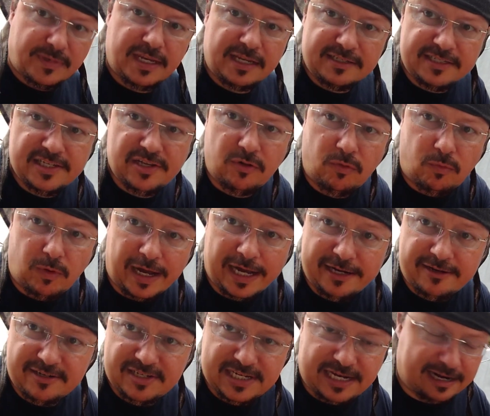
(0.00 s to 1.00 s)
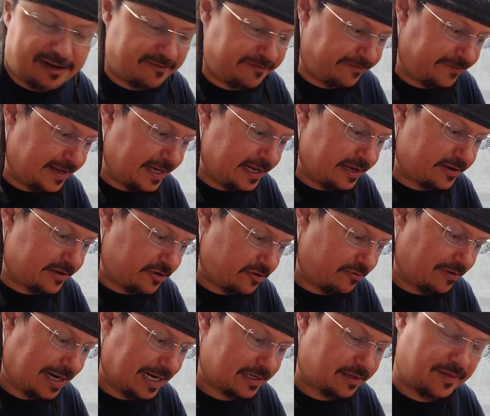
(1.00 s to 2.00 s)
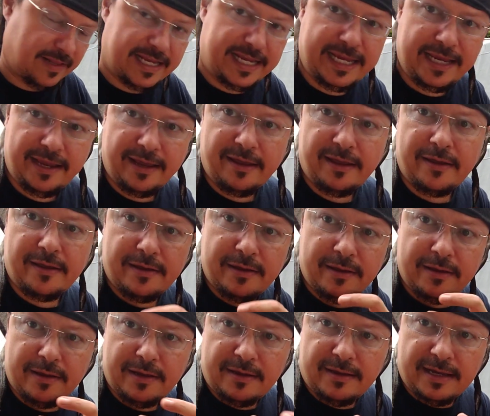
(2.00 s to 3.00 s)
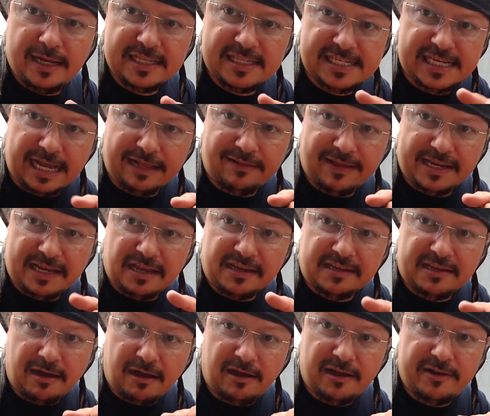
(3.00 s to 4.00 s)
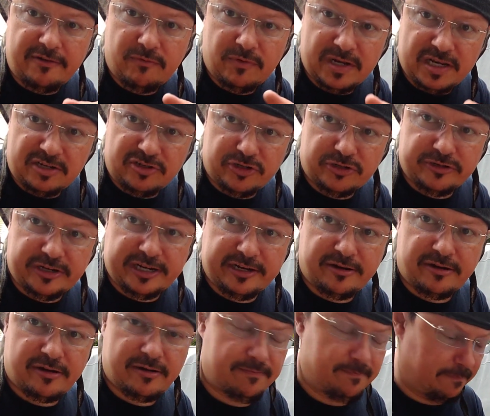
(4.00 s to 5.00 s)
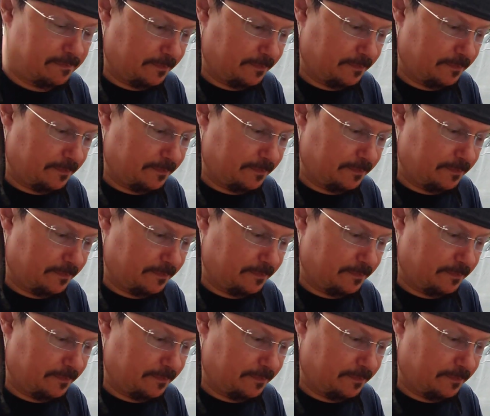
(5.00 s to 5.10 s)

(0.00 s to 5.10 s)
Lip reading: So the wire's got to feed correctly. It's got like a gun with a trigger.